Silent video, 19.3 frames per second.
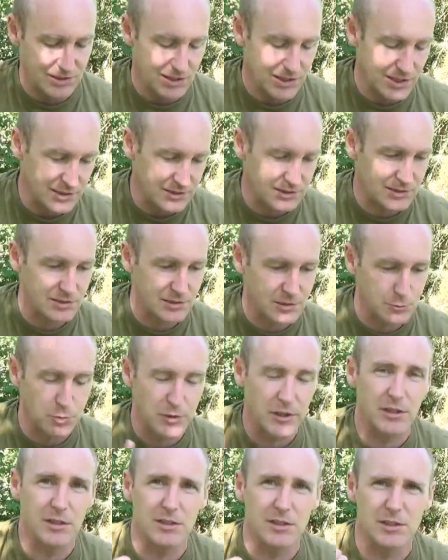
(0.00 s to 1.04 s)
as the
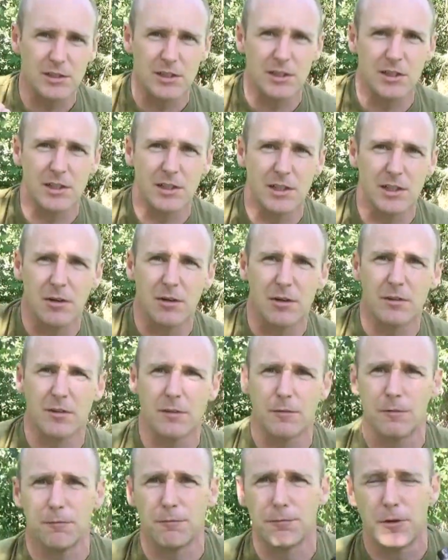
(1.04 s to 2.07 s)
spring is
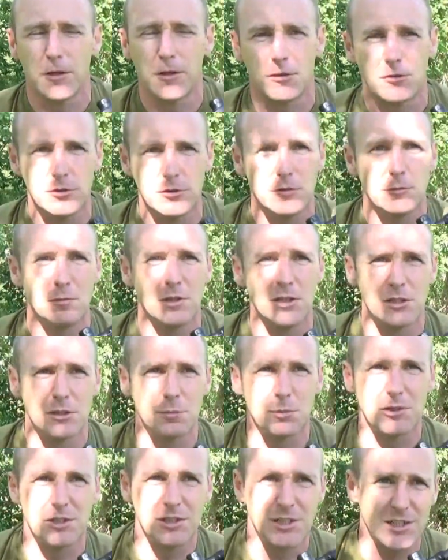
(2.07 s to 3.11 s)
142 meters
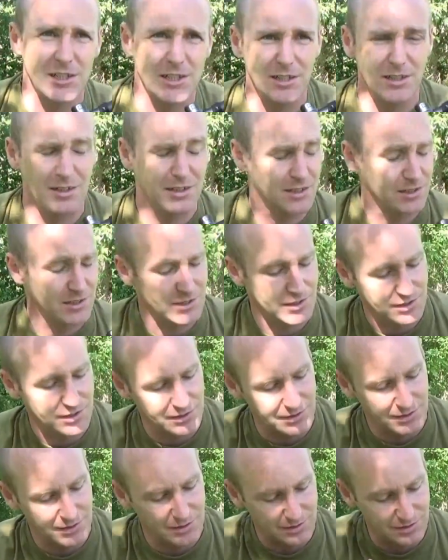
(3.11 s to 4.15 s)
per second,
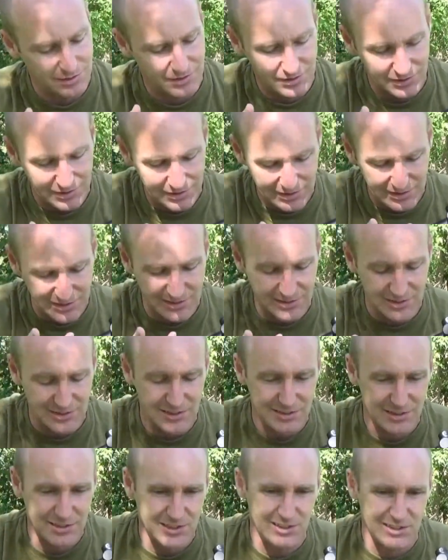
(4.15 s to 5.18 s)

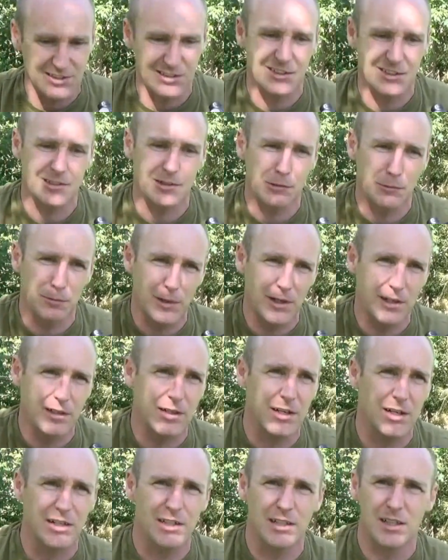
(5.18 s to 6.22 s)
it's quite
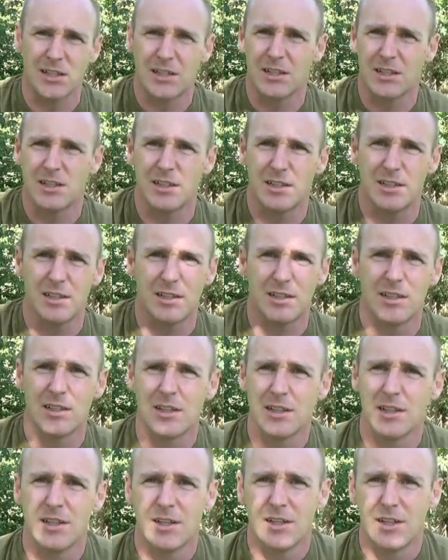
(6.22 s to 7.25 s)
hard. I
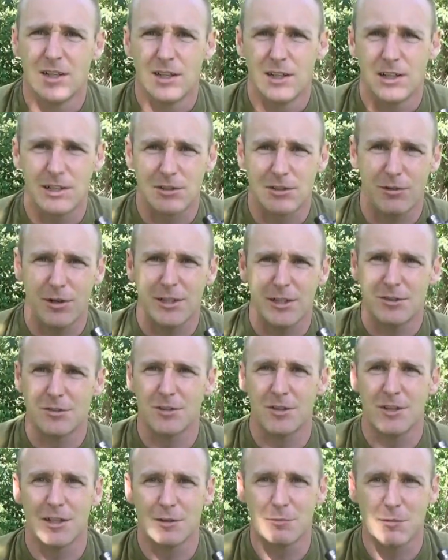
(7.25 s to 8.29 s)
tried
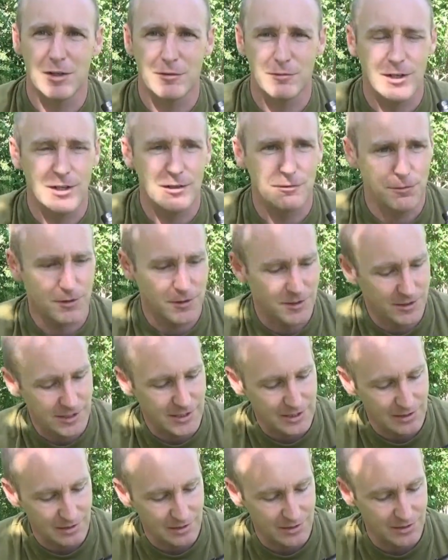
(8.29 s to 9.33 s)
to let my wife
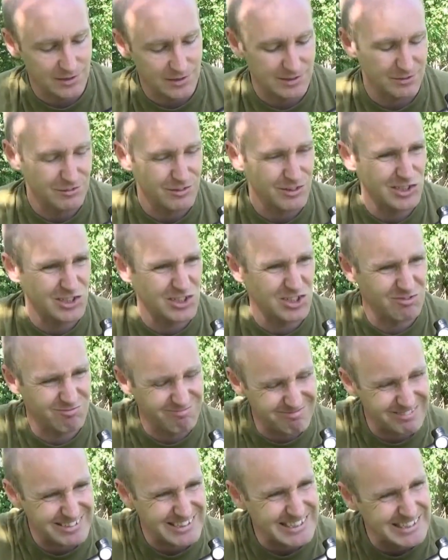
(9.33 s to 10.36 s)
handle it. It was
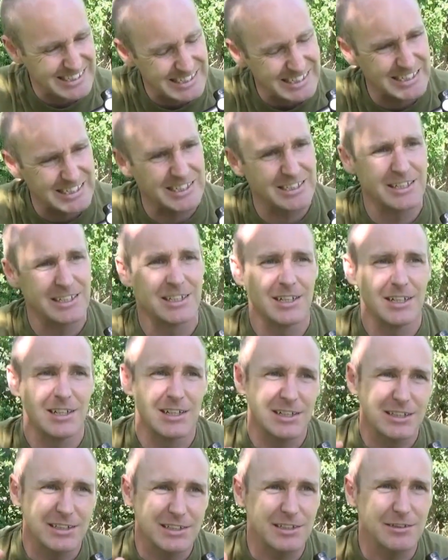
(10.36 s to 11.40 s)

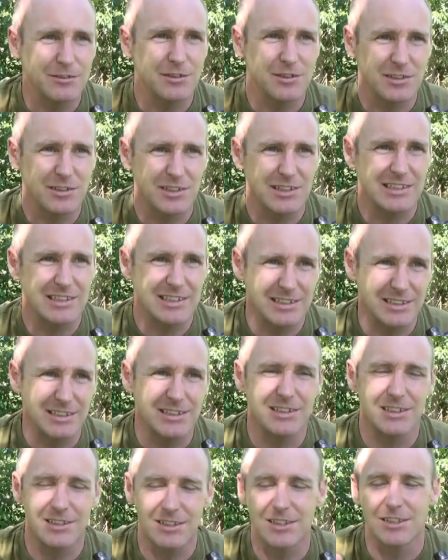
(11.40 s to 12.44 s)

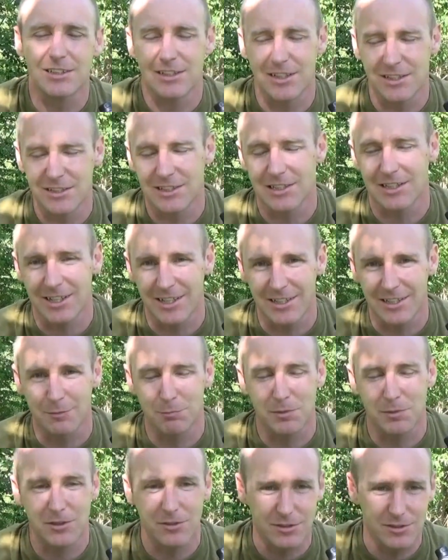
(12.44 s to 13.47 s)
she doesn't like it,
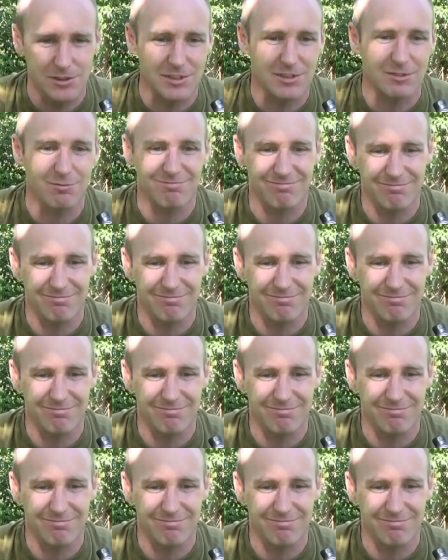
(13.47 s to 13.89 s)
because